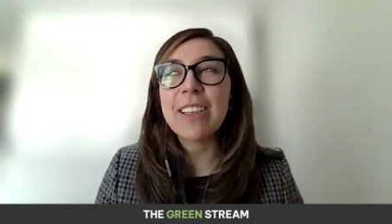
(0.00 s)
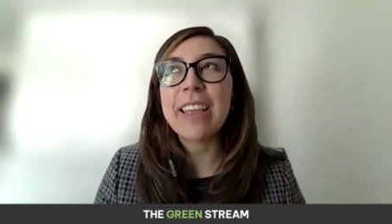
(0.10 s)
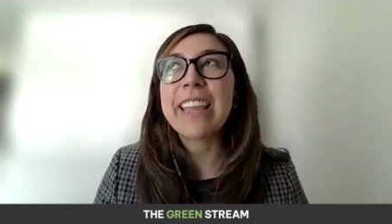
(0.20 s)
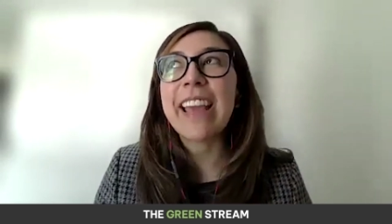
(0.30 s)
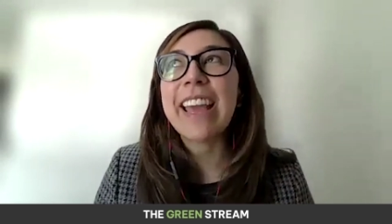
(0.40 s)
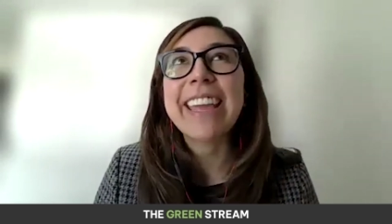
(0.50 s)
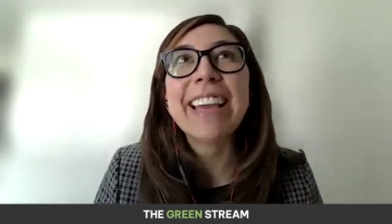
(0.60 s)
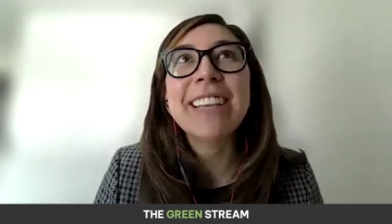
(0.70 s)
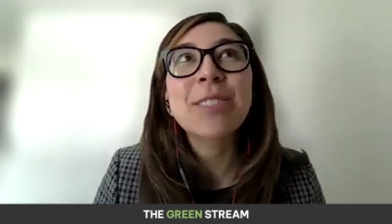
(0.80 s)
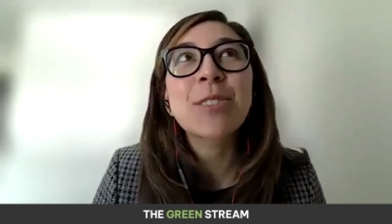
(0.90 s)
it, i
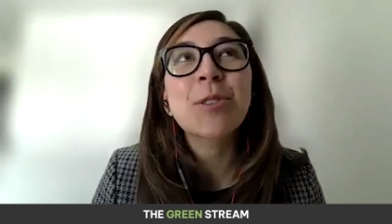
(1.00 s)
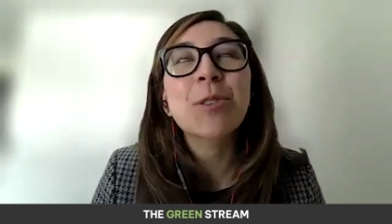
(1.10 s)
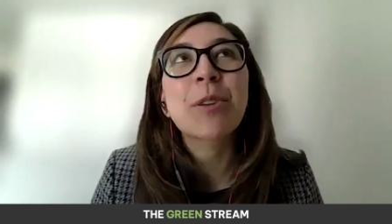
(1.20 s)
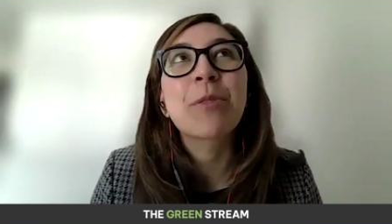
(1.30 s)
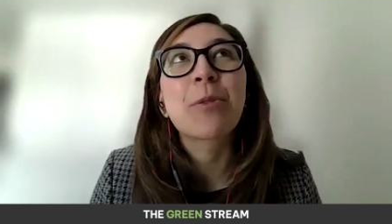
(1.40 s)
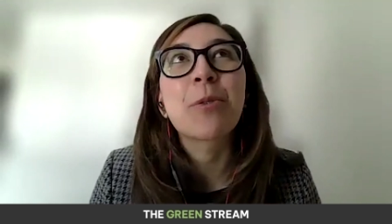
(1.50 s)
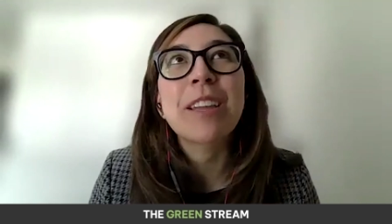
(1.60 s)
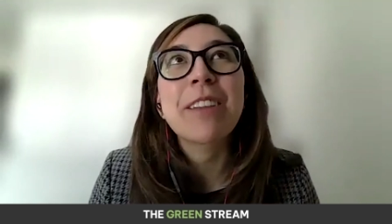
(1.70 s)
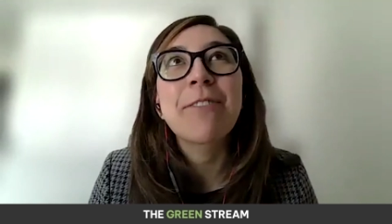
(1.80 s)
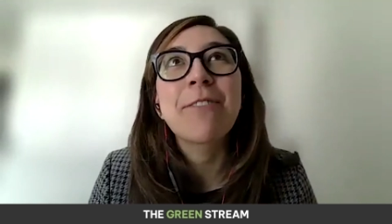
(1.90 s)
guess to sort of
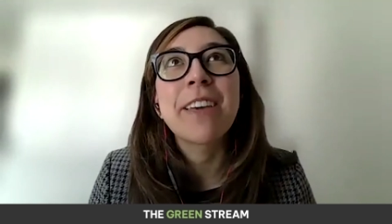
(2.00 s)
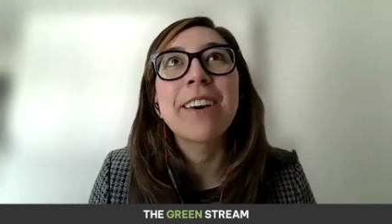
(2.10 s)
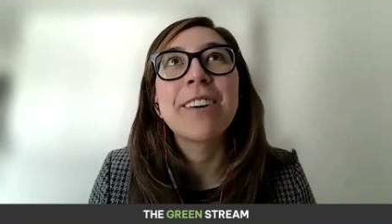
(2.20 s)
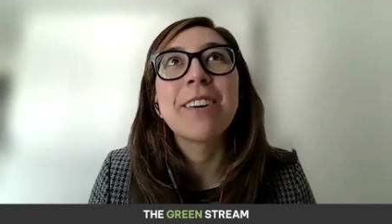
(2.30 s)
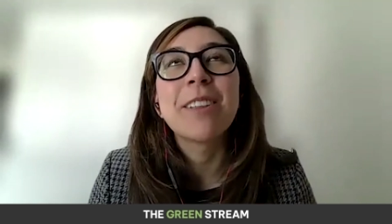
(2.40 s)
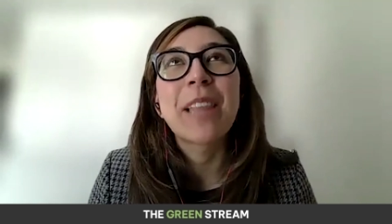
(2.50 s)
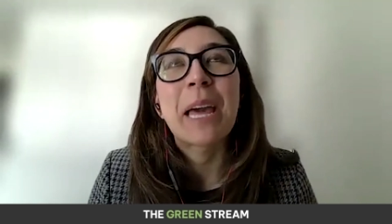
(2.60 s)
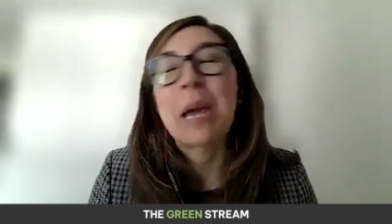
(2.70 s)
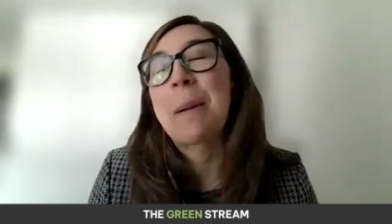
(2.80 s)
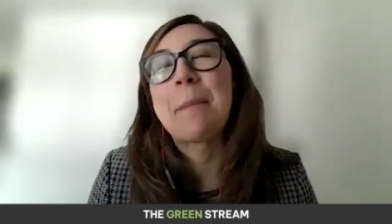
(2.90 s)
refill
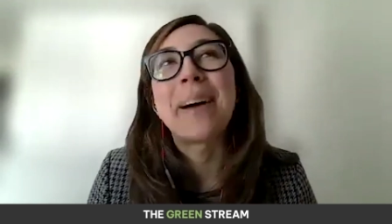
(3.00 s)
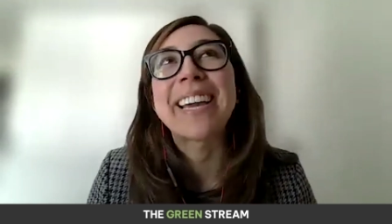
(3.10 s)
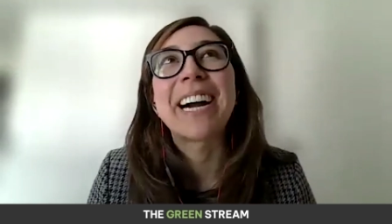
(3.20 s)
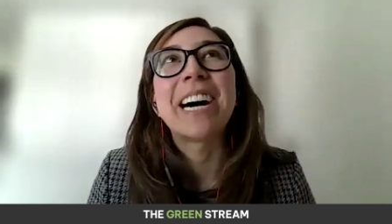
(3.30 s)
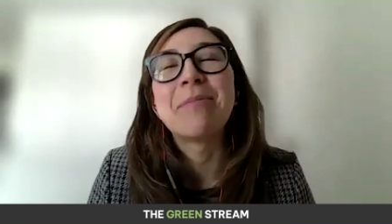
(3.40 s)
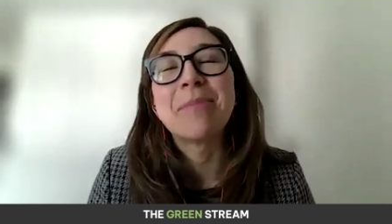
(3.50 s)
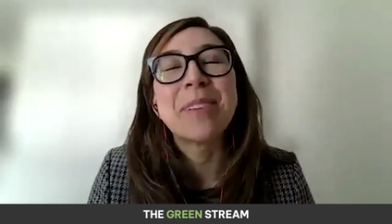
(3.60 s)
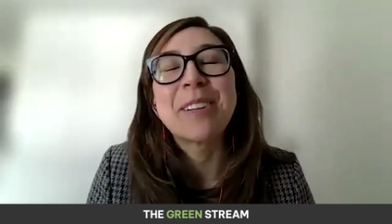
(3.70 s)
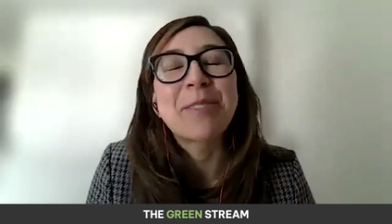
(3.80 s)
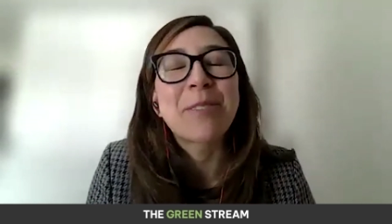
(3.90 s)
like my cup you
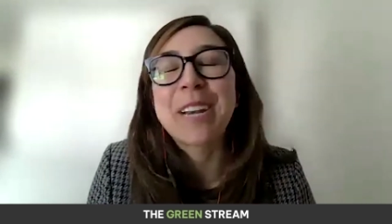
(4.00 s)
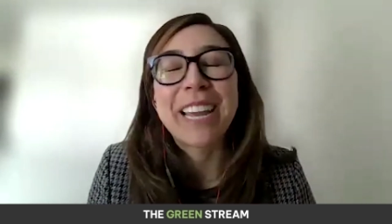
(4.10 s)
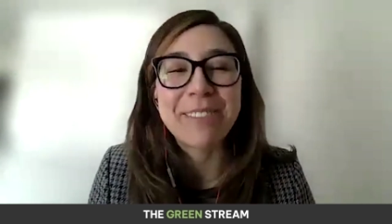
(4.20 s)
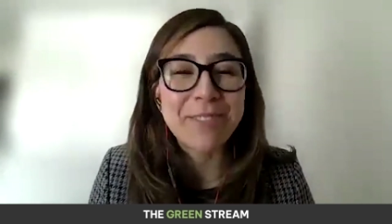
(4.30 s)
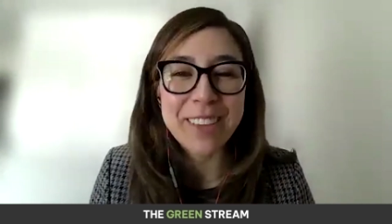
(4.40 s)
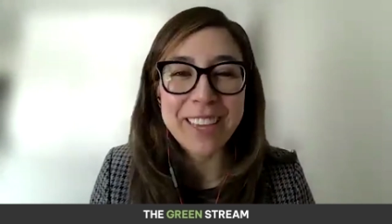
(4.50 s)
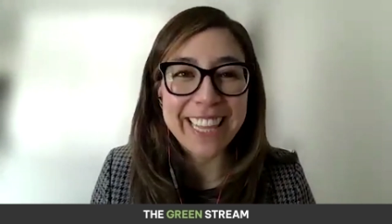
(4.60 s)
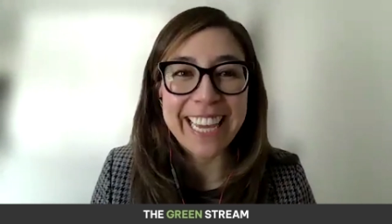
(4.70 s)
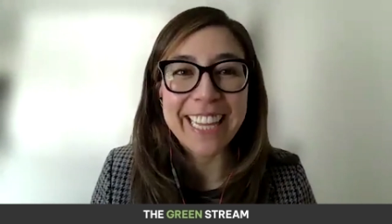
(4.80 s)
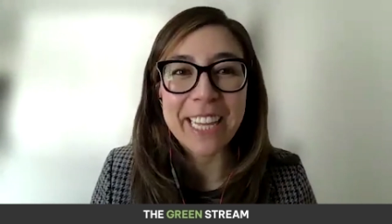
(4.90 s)
know when i am
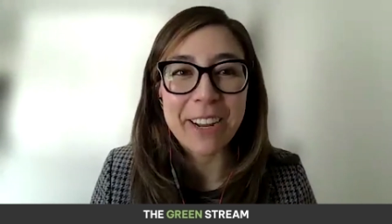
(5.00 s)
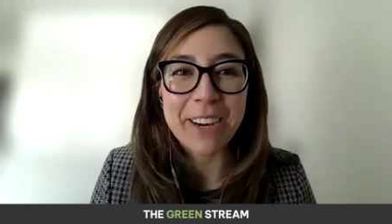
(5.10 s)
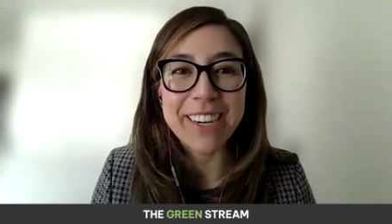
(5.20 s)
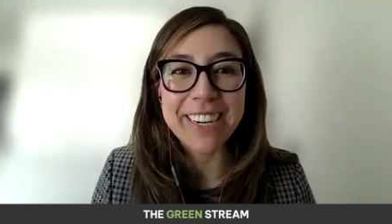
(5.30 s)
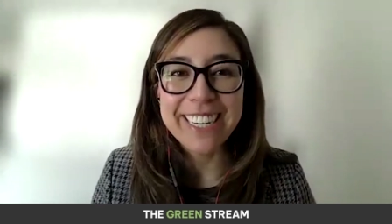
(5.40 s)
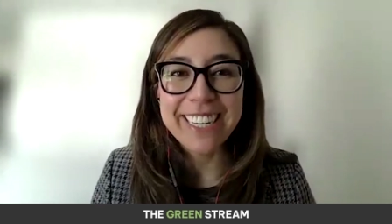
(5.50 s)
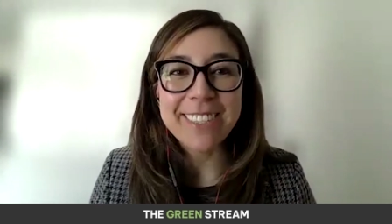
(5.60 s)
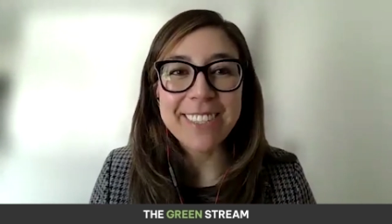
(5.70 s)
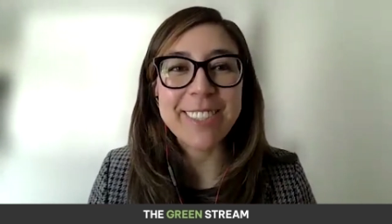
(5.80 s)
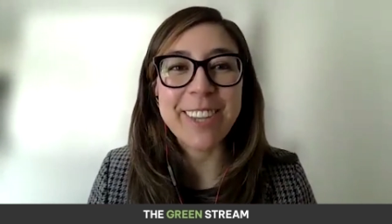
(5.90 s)
feeling a little
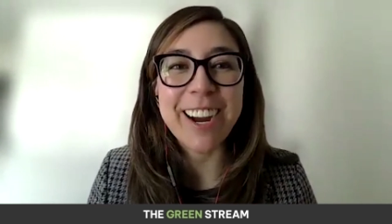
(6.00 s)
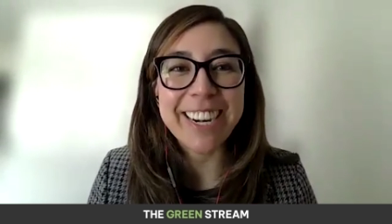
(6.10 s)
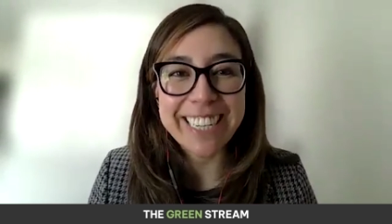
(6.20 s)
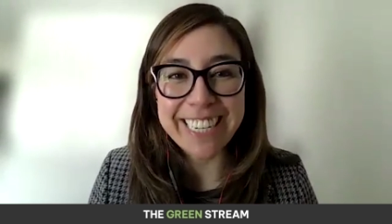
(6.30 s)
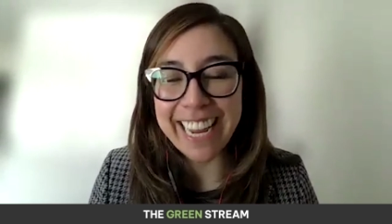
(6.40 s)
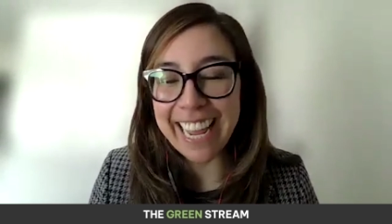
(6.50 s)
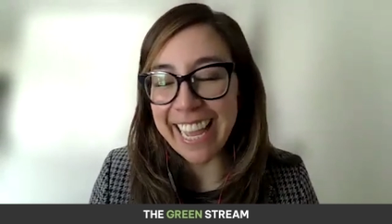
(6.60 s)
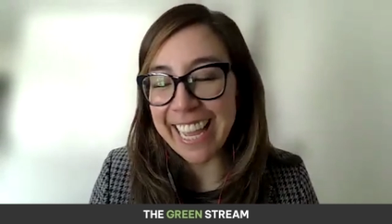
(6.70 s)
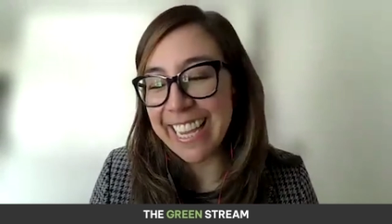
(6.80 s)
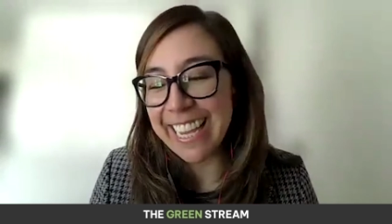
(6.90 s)
disheartened
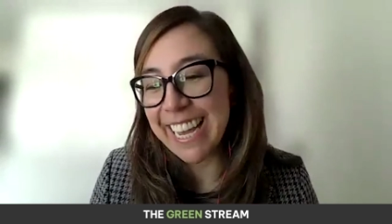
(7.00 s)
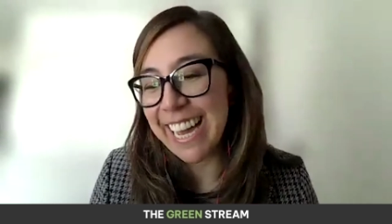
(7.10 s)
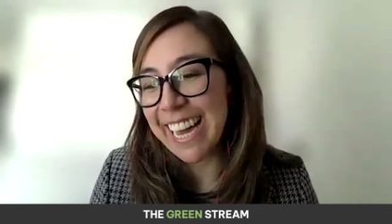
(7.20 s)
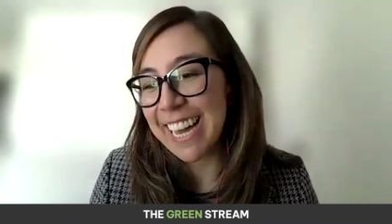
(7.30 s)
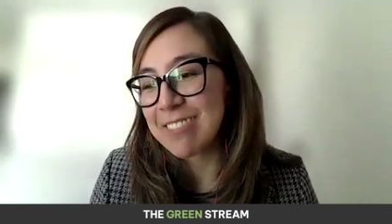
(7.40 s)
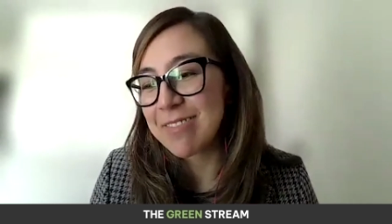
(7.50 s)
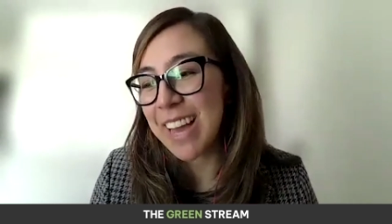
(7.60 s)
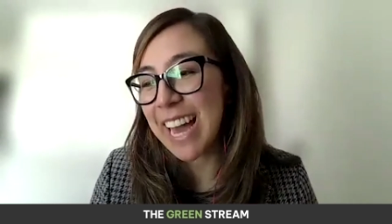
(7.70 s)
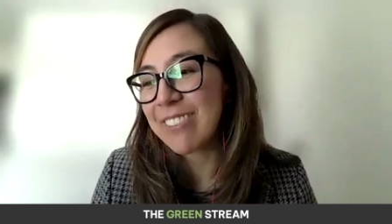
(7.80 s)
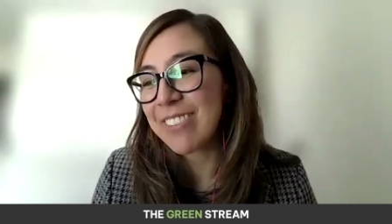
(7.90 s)
and um,
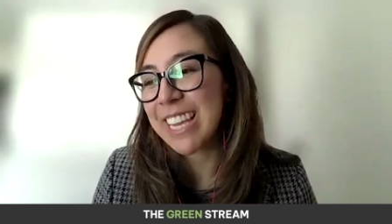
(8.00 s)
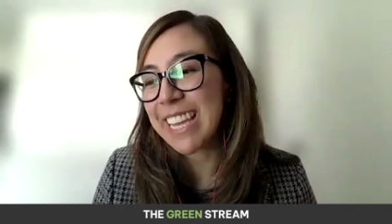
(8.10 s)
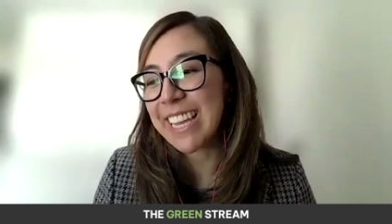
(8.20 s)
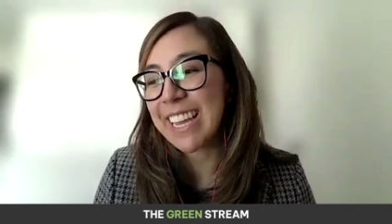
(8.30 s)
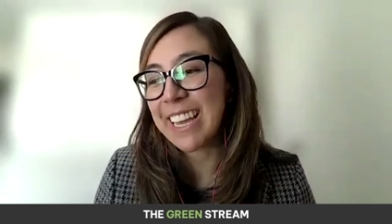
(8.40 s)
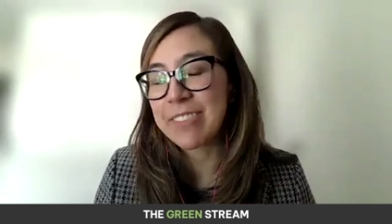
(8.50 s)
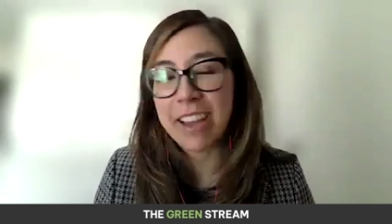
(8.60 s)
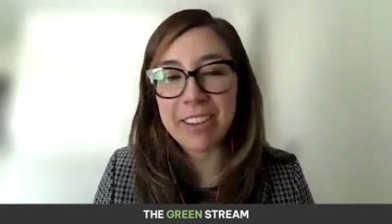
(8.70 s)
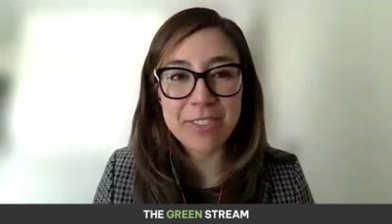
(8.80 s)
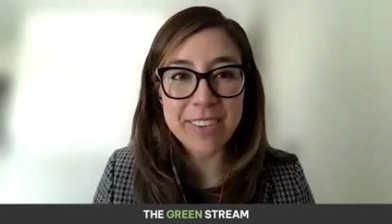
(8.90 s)
having a
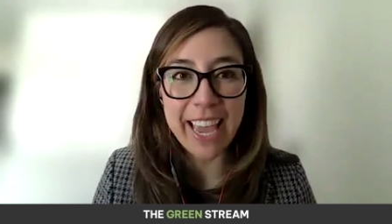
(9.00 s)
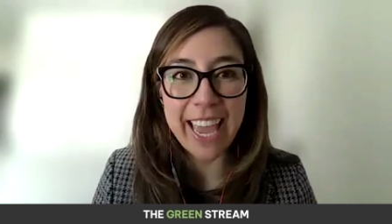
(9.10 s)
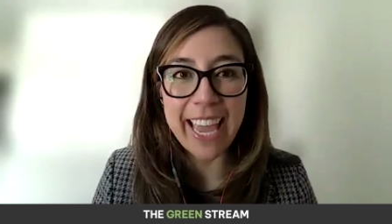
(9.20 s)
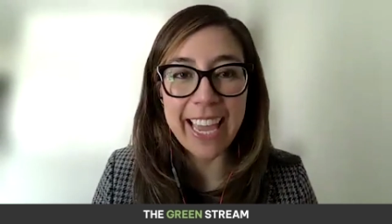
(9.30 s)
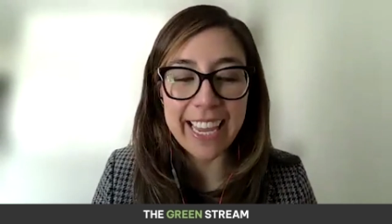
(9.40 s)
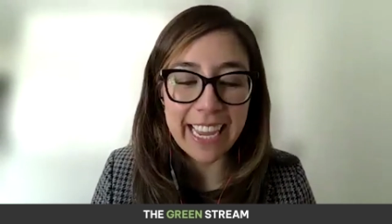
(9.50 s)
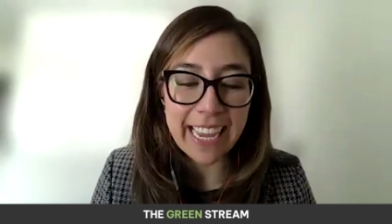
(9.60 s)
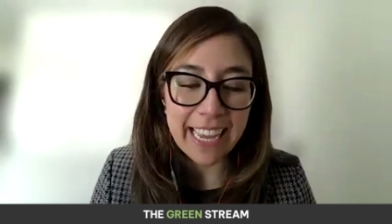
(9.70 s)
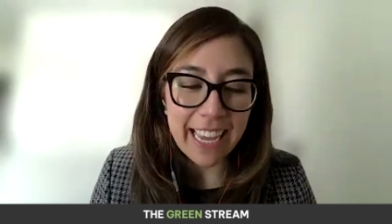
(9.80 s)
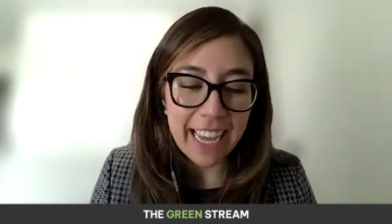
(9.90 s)
tough day
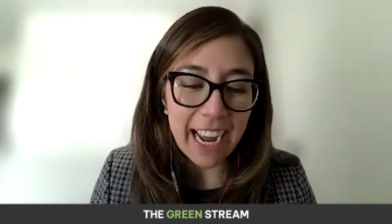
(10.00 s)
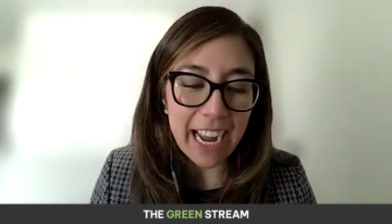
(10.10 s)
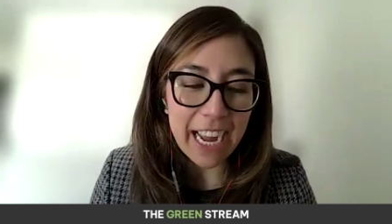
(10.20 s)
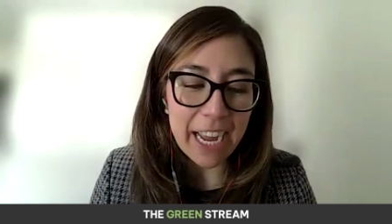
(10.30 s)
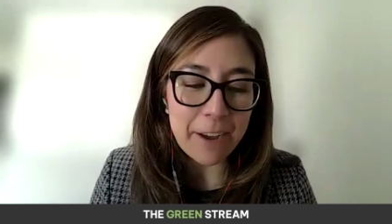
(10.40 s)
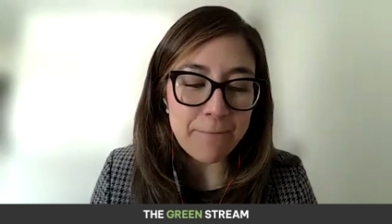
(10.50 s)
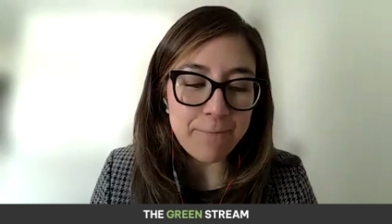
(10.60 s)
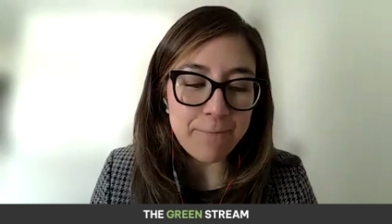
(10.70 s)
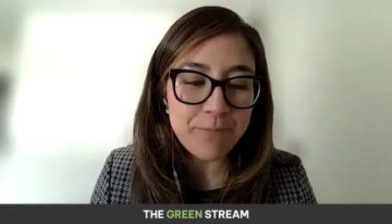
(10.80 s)
um